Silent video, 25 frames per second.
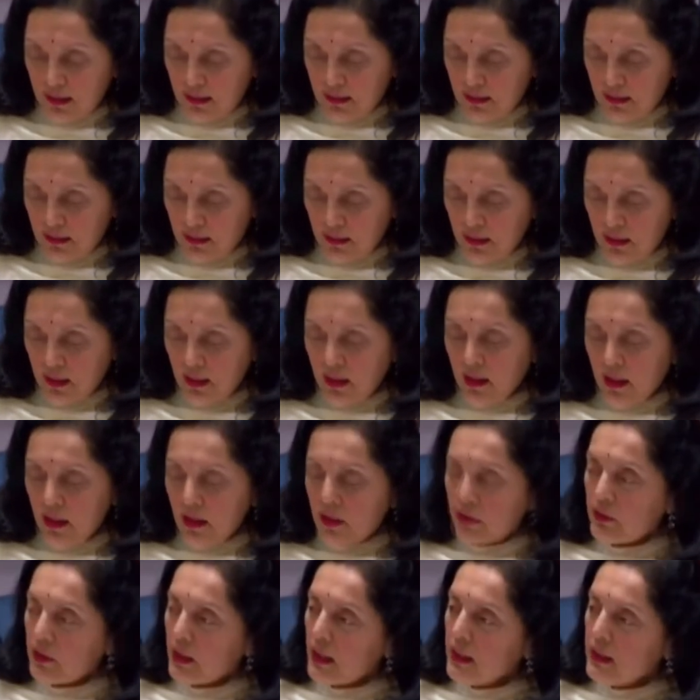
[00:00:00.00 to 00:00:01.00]
hunger.
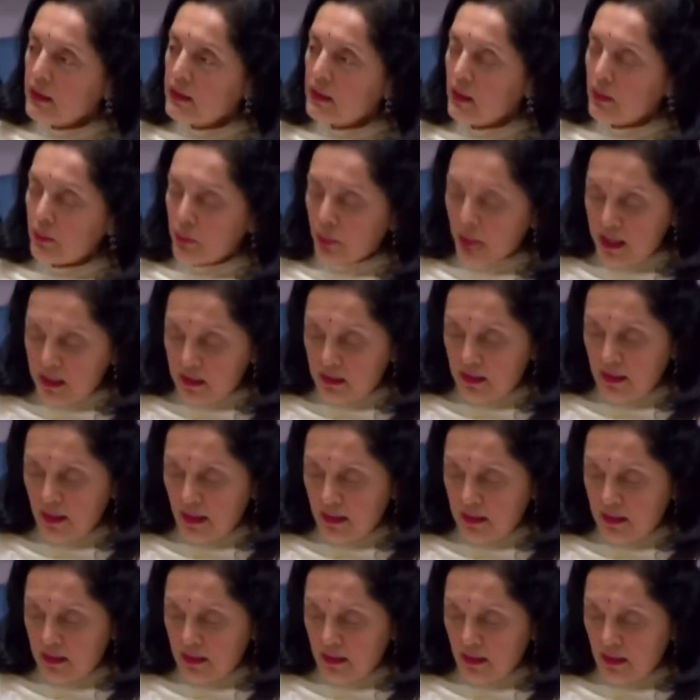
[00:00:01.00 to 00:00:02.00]
The Indian
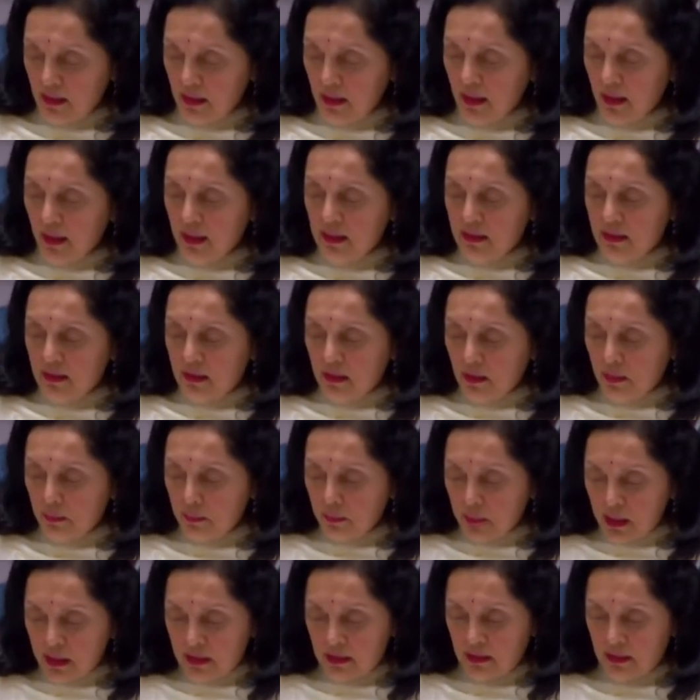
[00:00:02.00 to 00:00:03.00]
presidency is
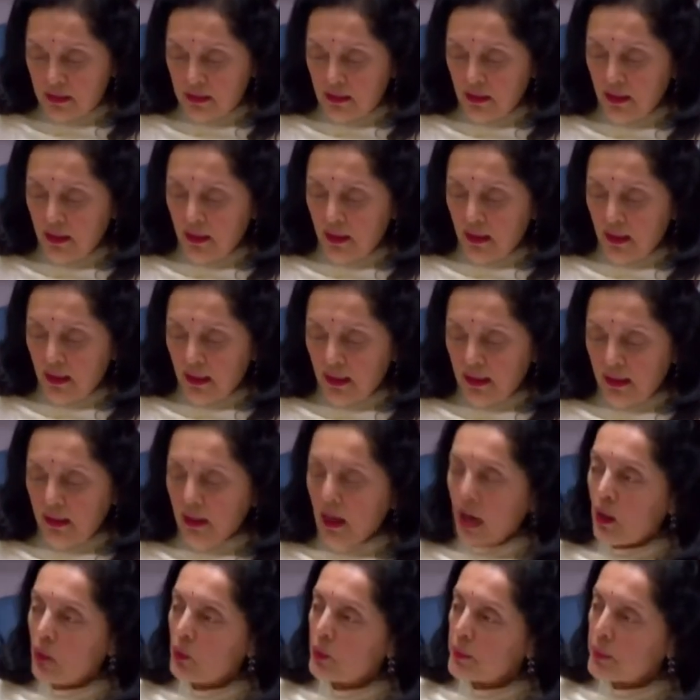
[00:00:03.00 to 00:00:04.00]
committed,
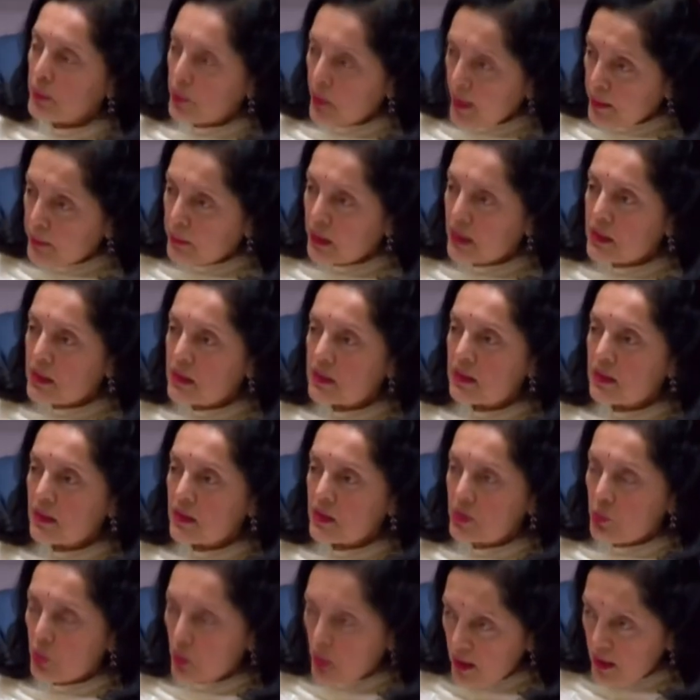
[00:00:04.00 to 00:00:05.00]
in our Prime
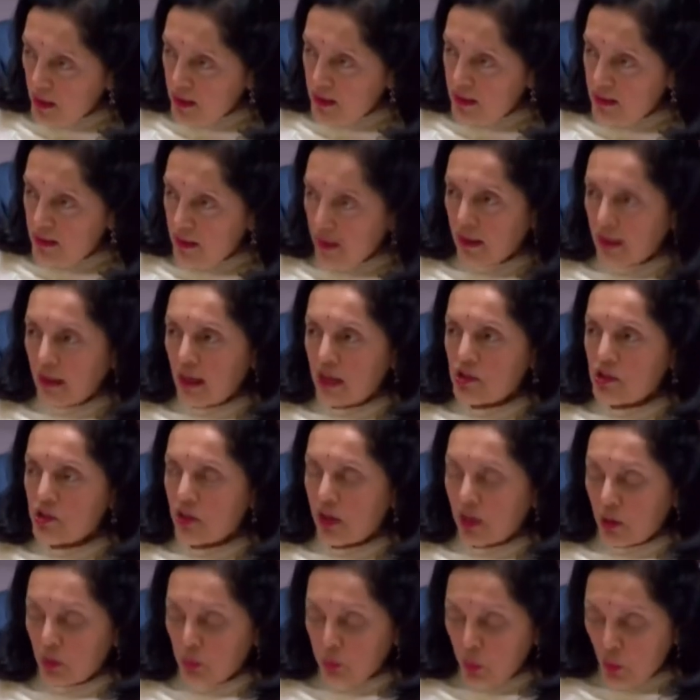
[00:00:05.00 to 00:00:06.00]
Minister's words, and I
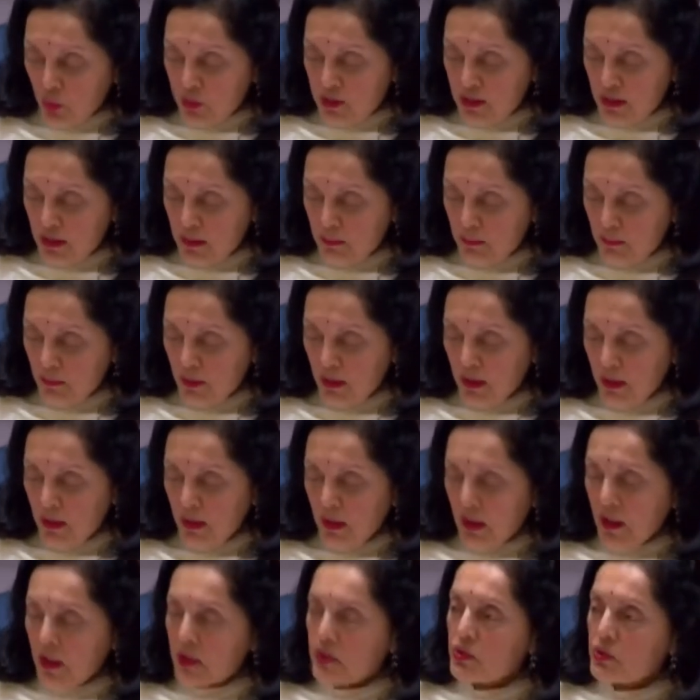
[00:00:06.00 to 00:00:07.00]
shall quote him,
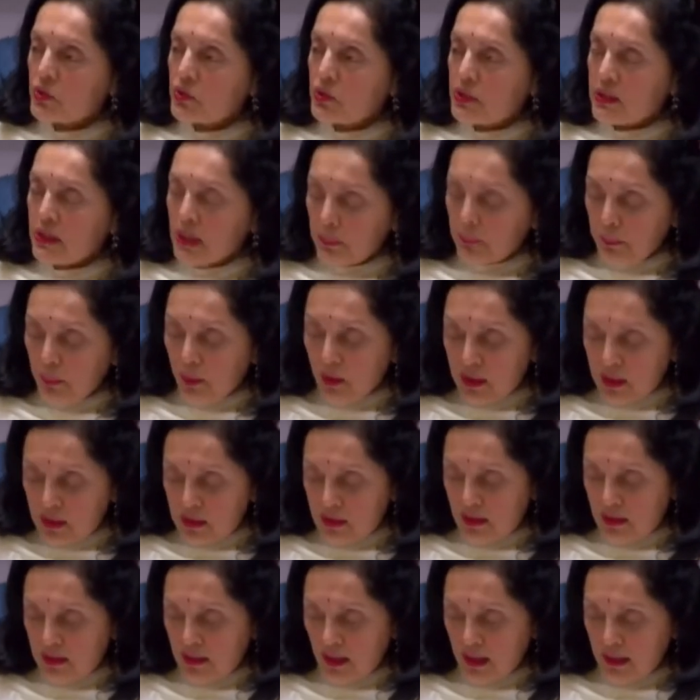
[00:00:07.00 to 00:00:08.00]
to
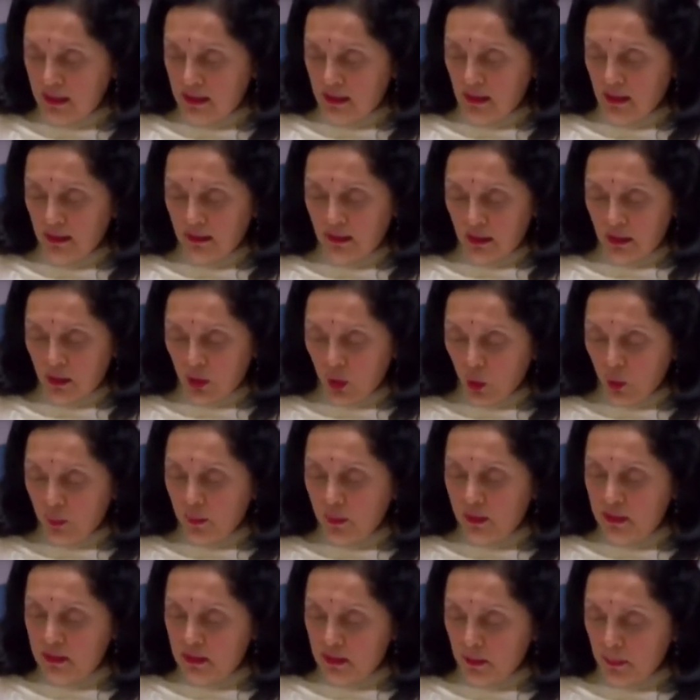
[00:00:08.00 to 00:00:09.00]
depoliticizing the
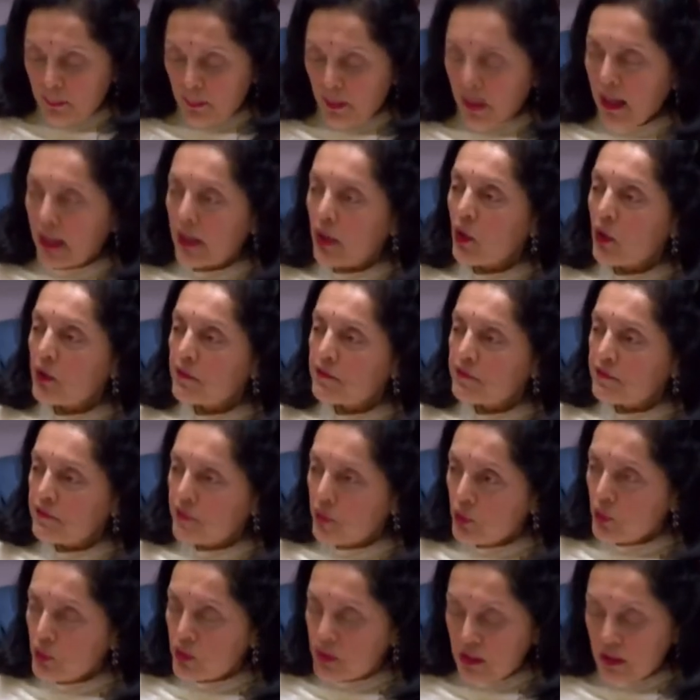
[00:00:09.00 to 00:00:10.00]
global supply of
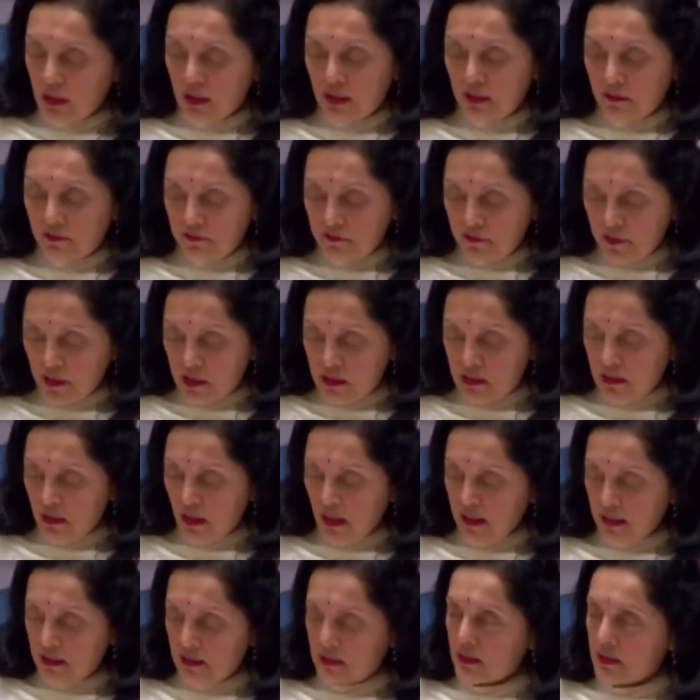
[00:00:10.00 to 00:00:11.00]
food,
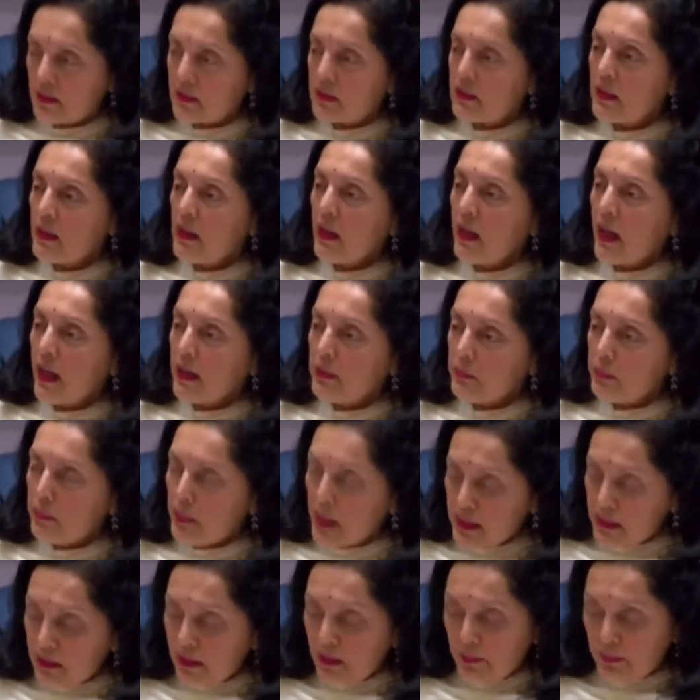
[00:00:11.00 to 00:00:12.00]
fertilizers,
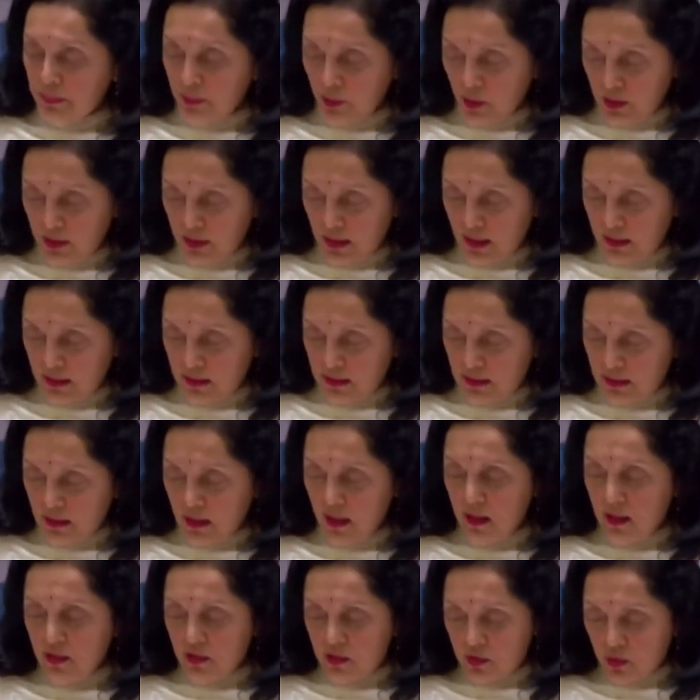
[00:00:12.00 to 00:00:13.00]
and medical products
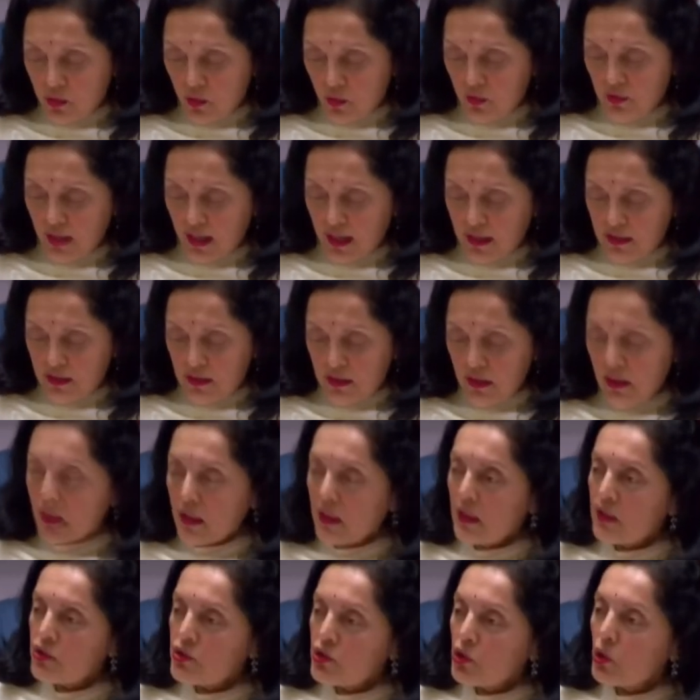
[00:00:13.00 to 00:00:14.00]
so that
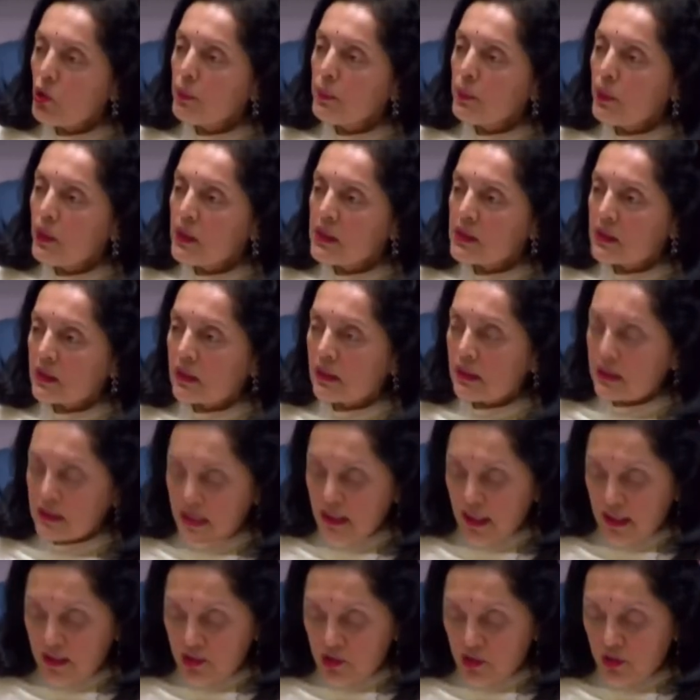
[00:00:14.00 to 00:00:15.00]

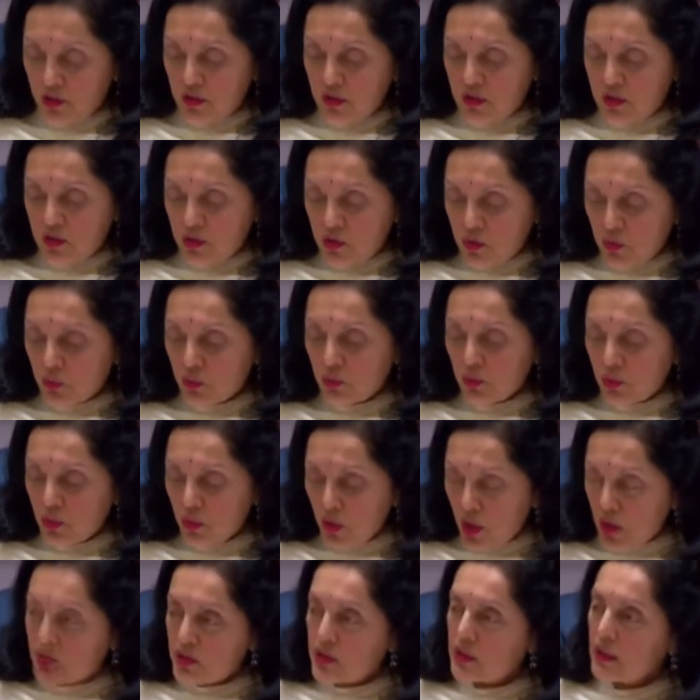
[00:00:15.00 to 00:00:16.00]
geopolitical tensions do
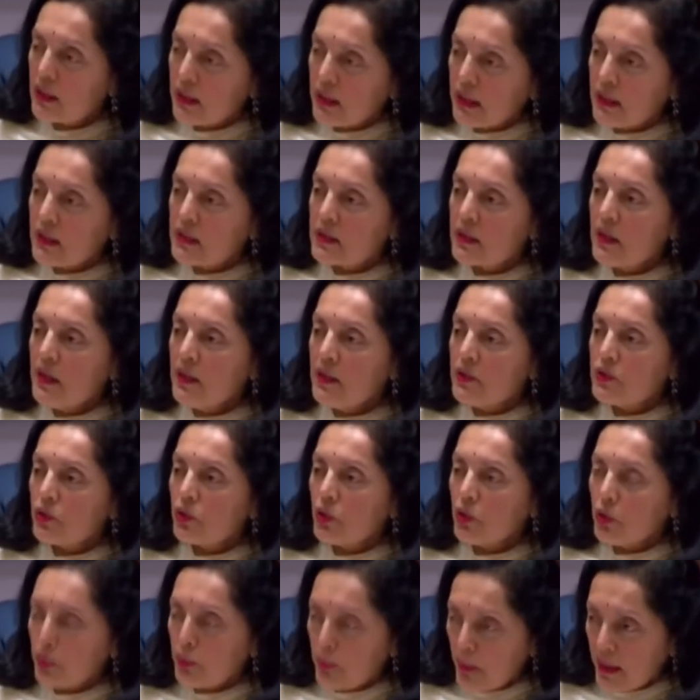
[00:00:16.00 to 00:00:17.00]
not lead
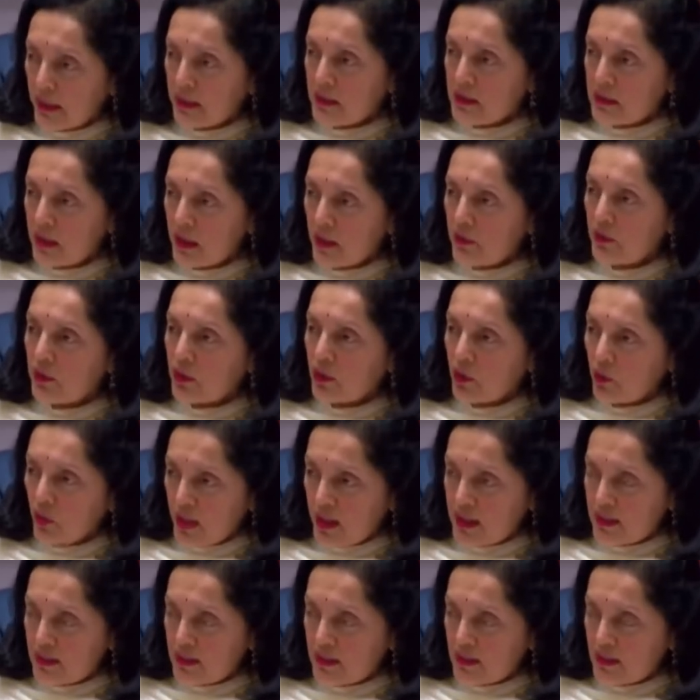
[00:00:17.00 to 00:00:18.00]
to humanitarian
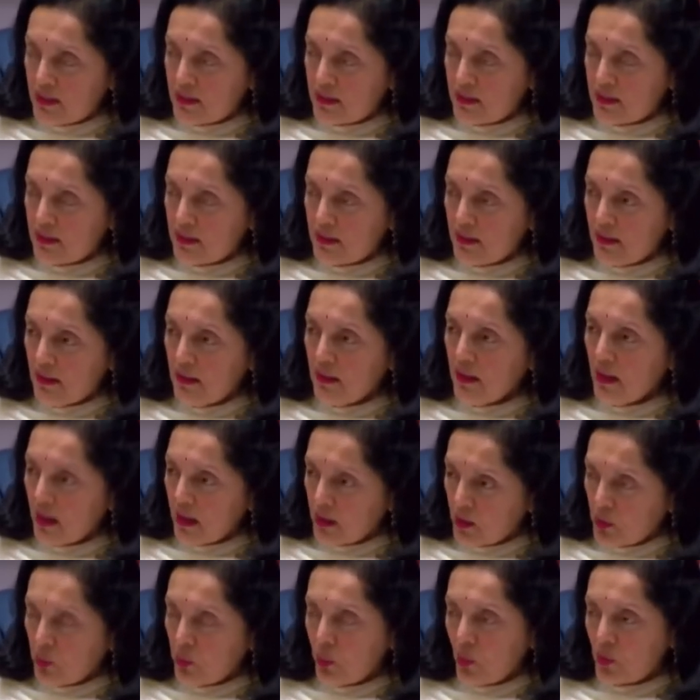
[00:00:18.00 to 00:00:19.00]
crises.
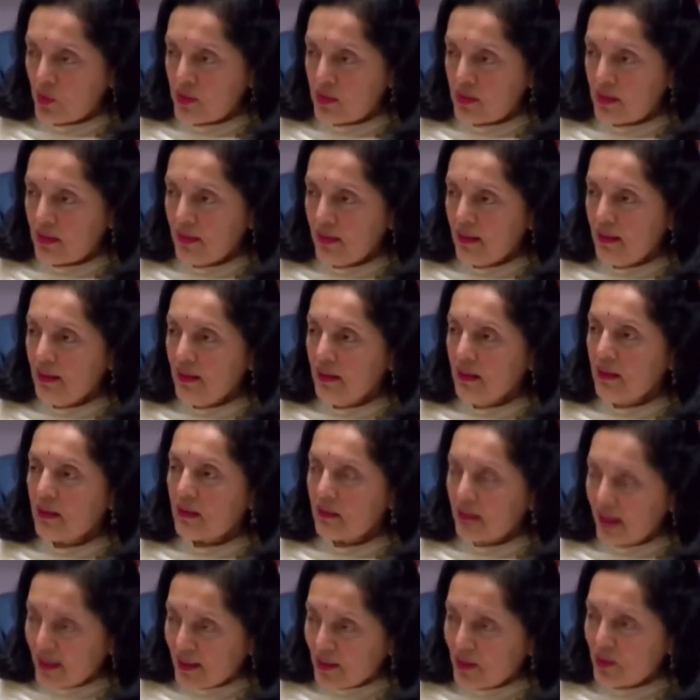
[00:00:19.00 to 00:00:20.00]
Unquote.
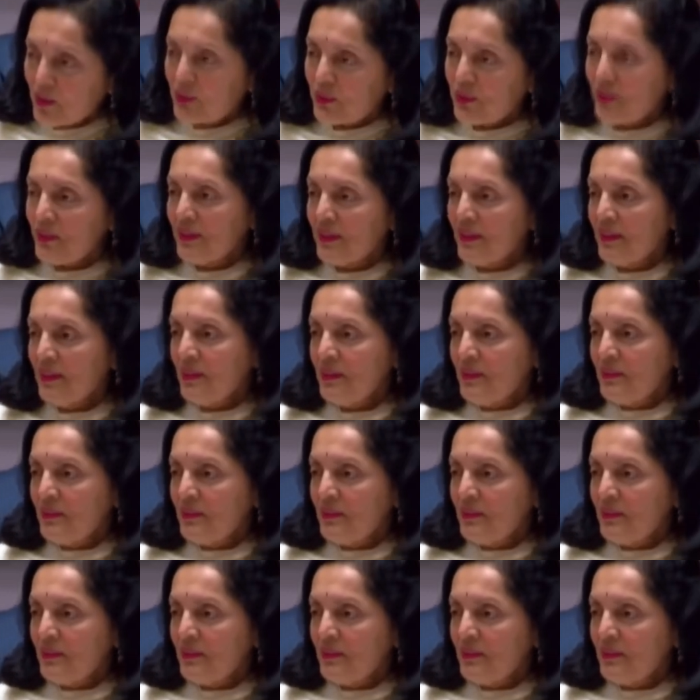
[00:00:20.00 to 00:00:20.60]
Thank you.